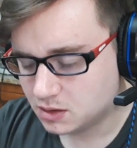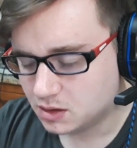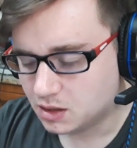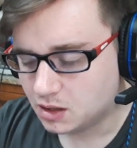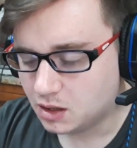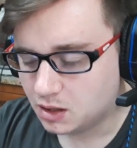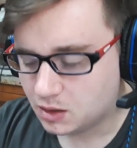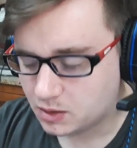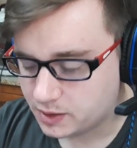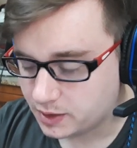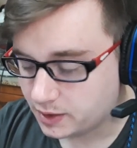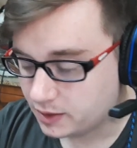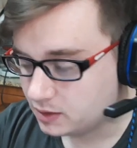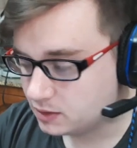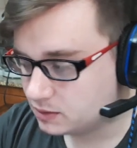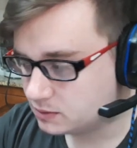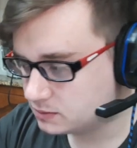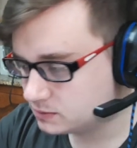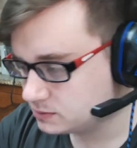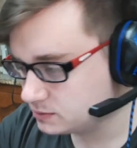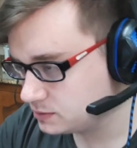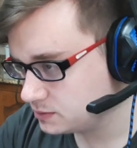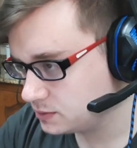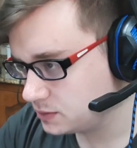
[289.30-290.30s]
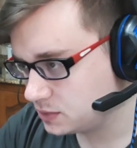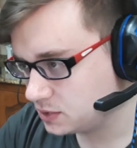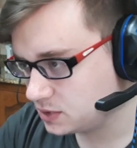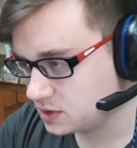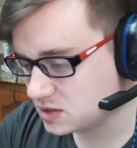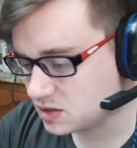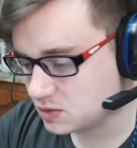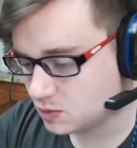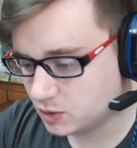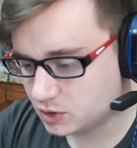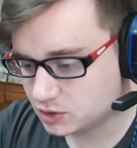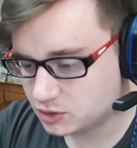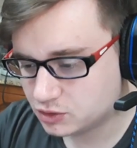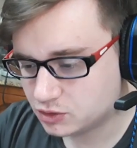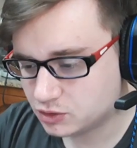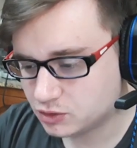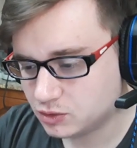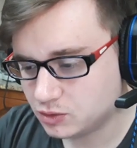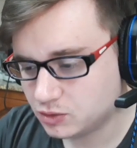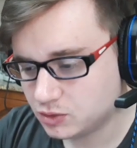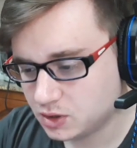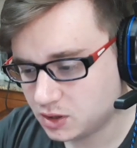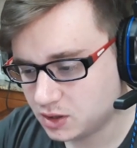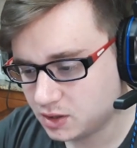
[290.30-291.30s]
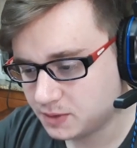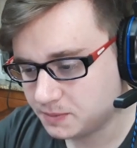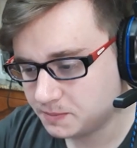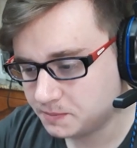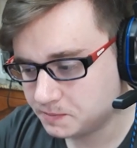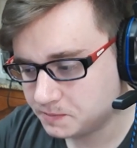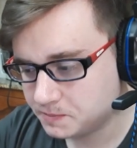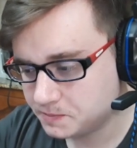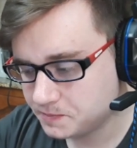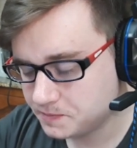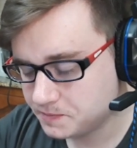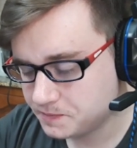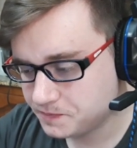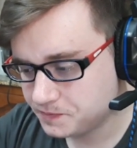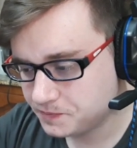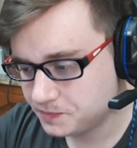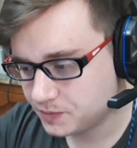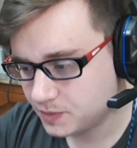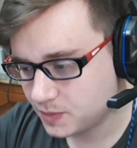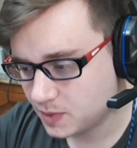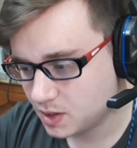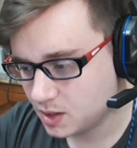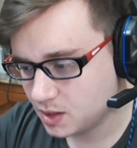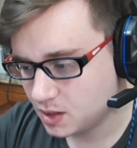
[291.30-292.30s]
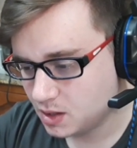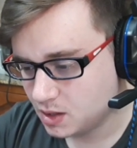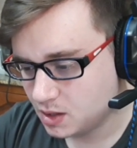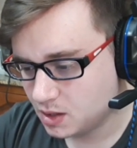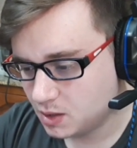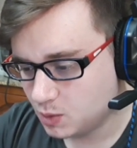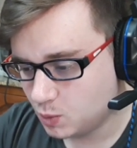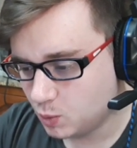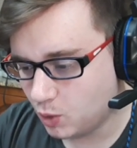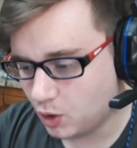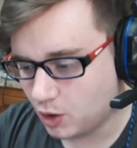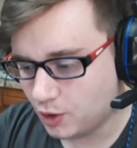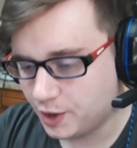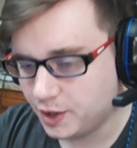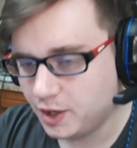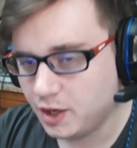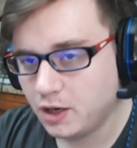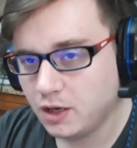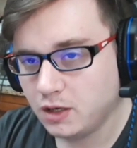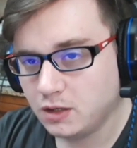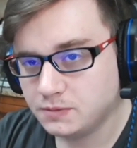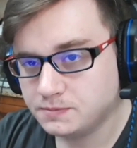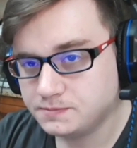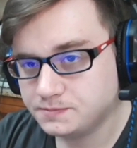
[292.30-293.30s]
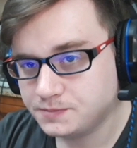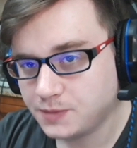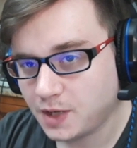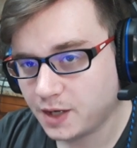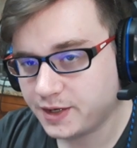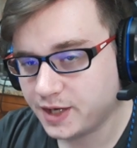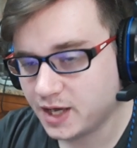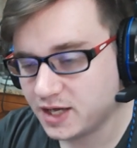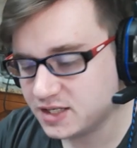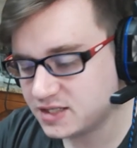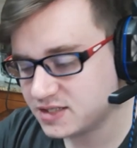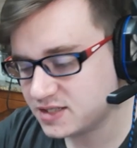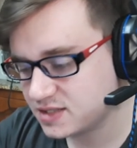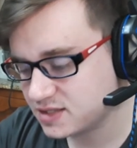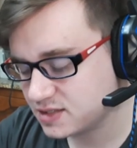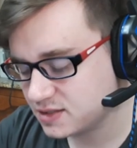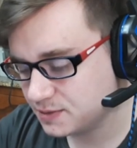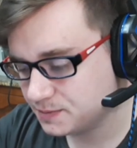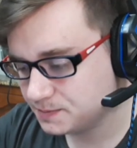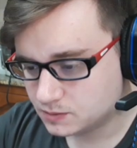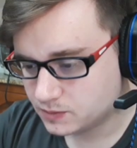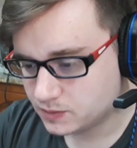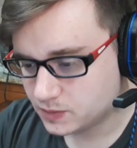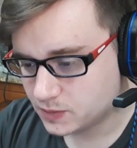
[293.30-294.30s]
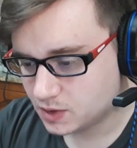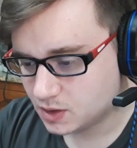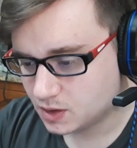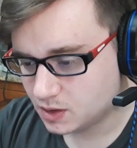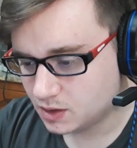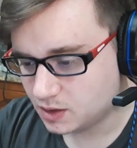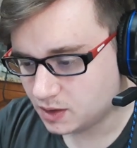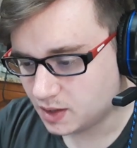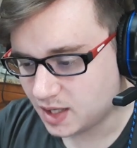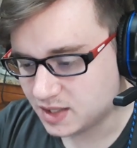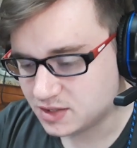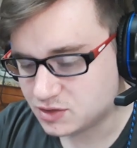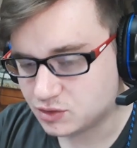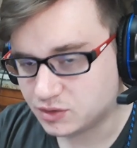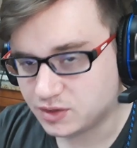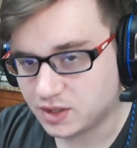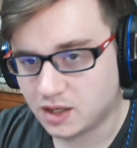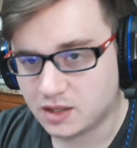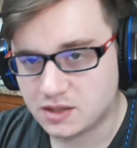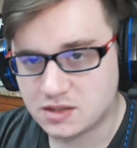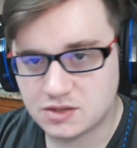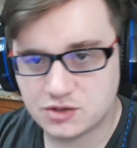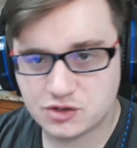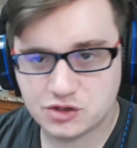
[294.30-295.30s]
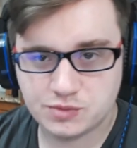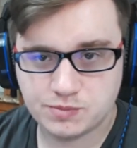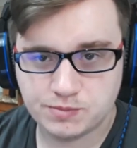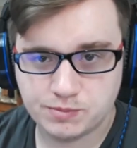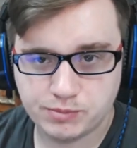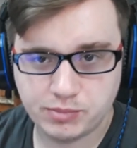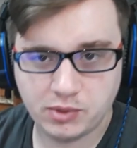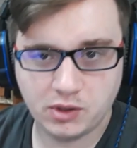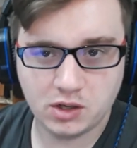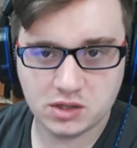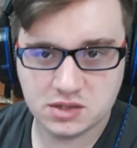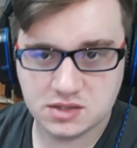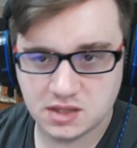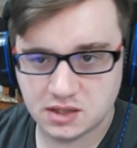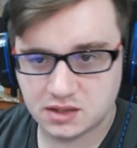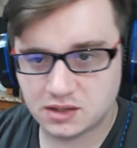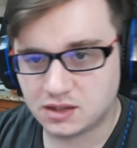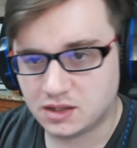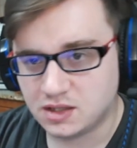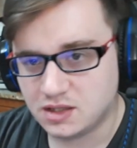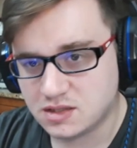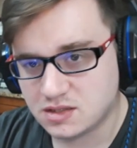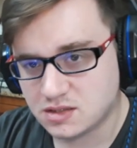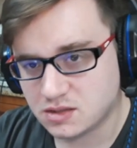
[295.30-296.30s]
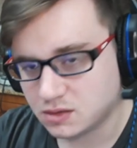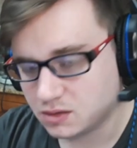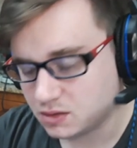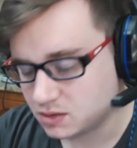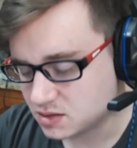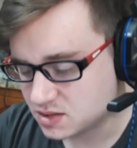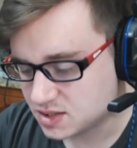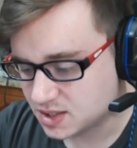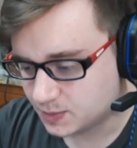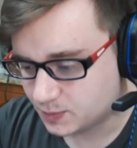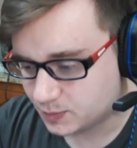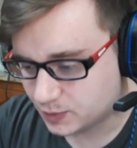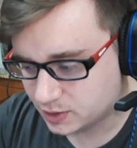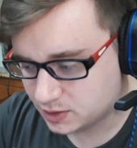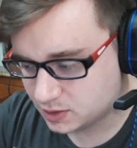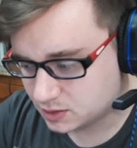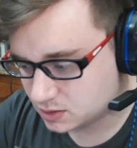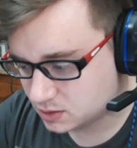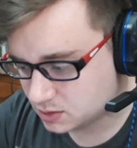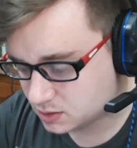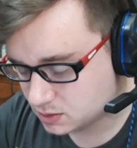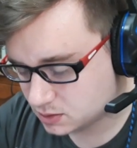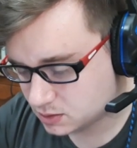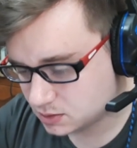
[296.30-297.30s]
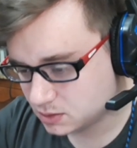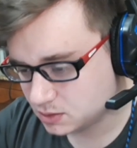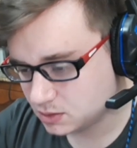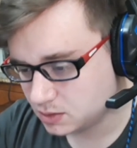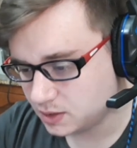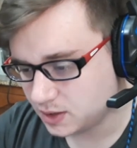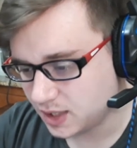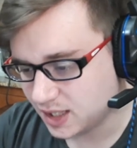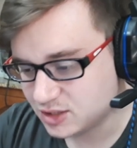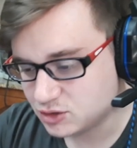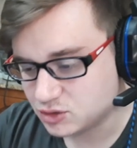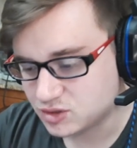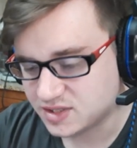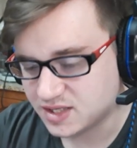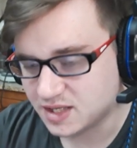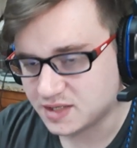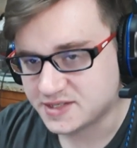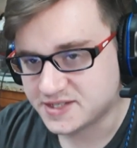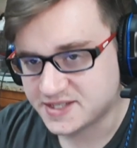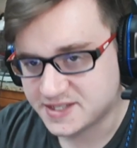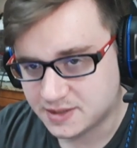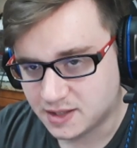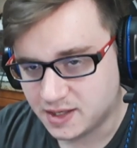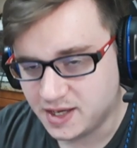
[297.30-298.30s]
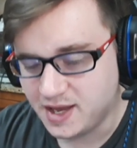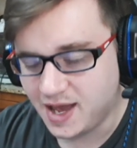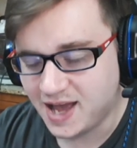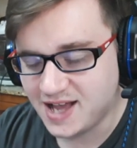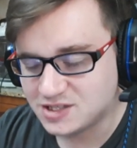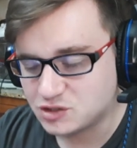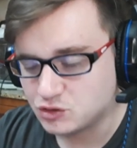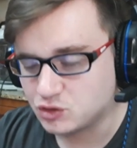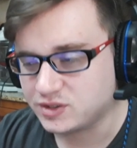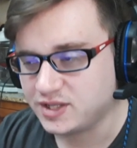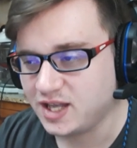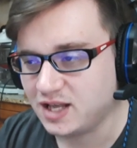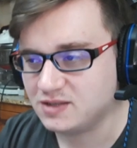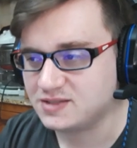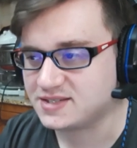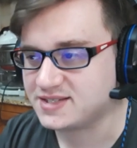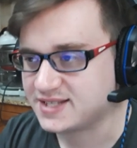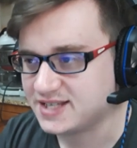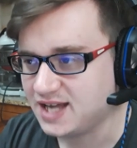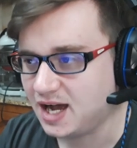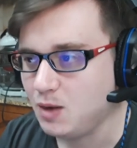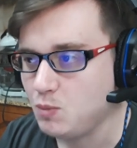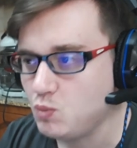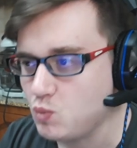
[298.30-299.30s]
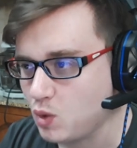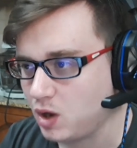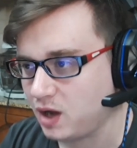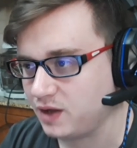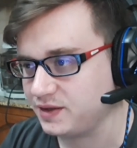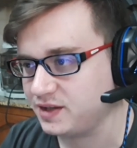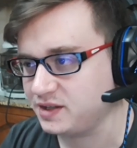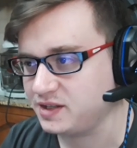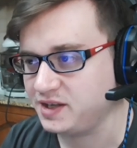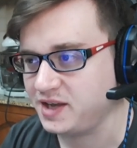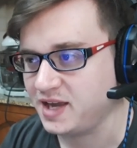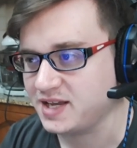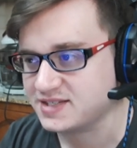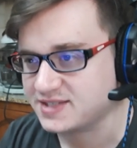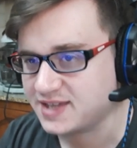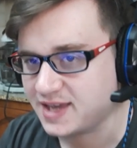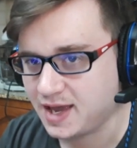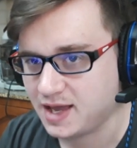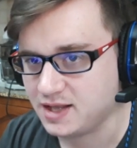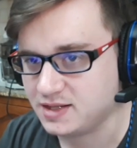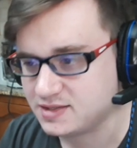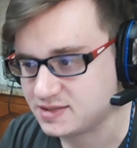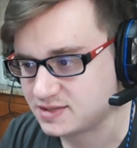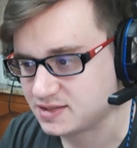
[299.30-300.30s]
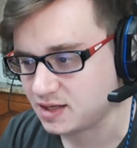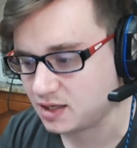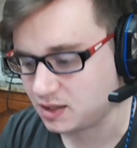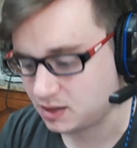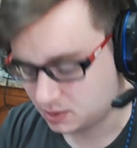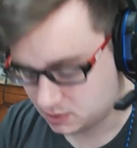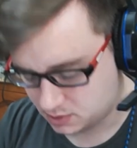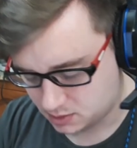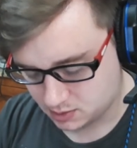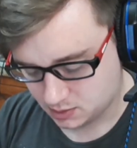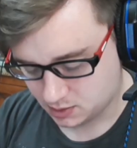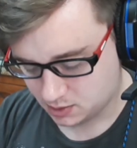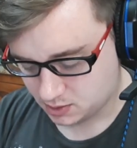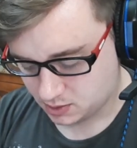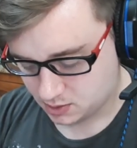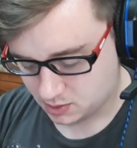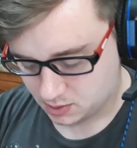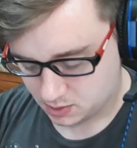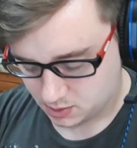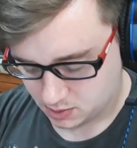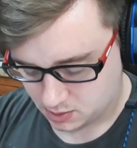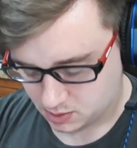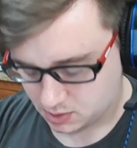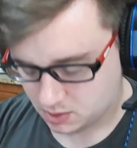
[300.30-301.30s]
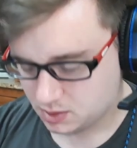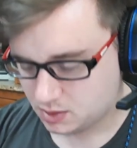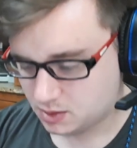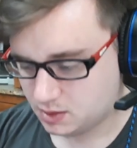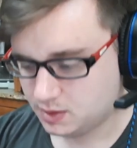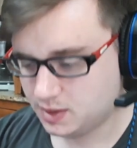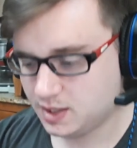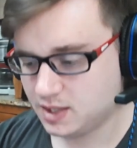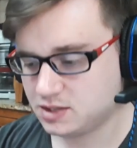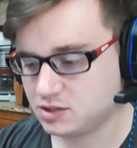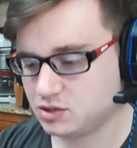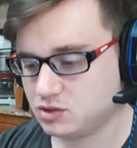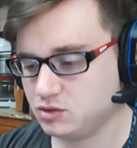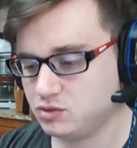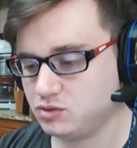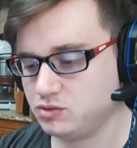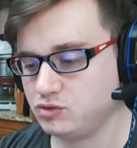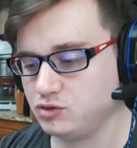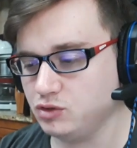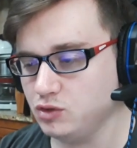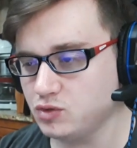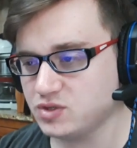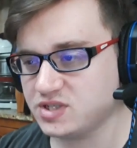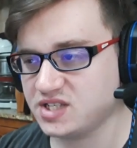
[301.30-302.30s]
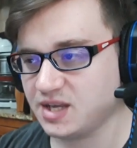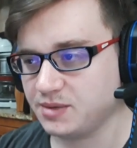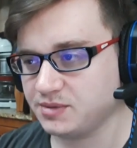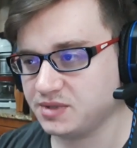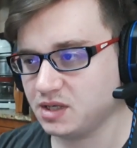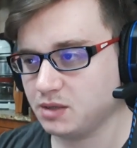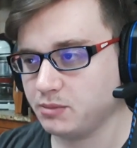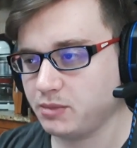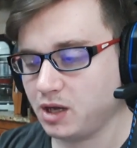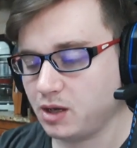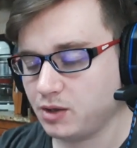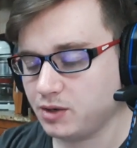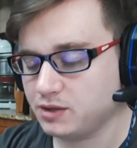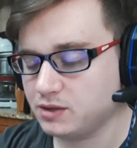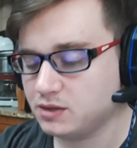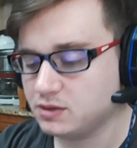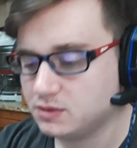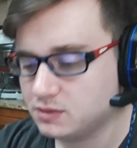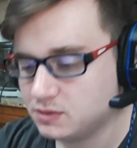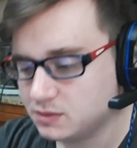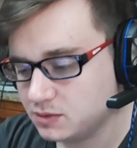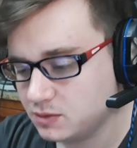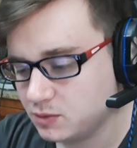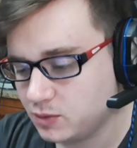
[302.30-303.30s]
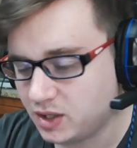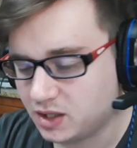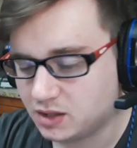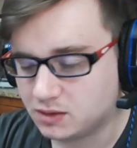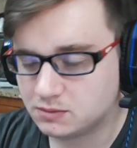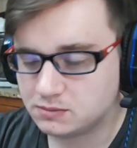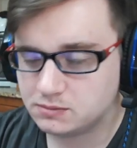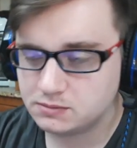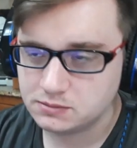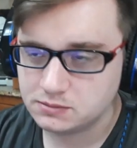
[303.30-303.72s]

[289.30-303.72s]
Okay. He doesn't want to um, worry her, I guess. He has to tell his boss at least, or someone. He has to tell. He has to tell someone that he has cancer. He has to do something about it. Well,